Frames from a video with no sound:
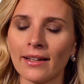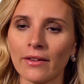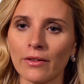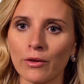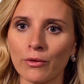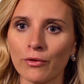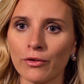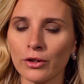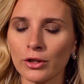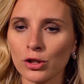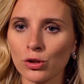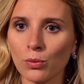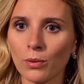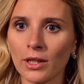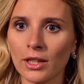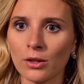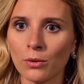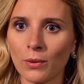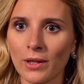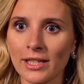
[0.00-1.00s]
The first
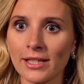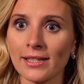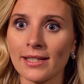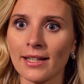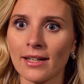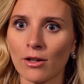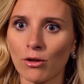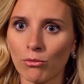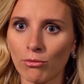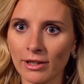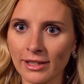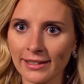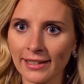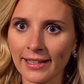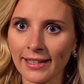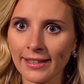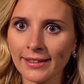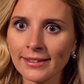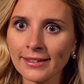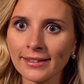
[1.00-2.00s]
one was
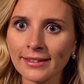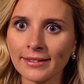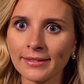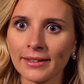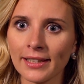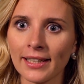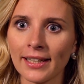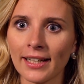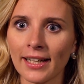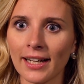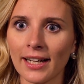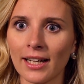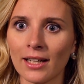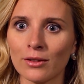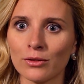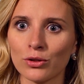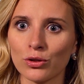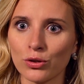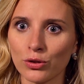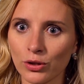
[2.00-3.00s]
resilience
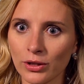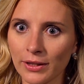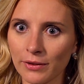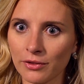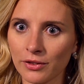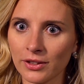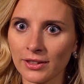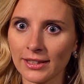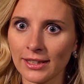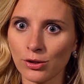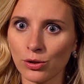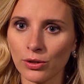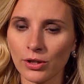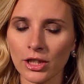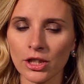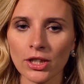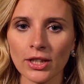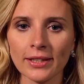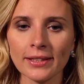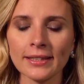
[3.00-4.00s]
uh, through the different
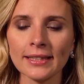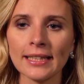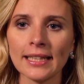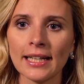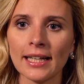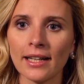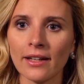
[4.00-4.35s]
situation.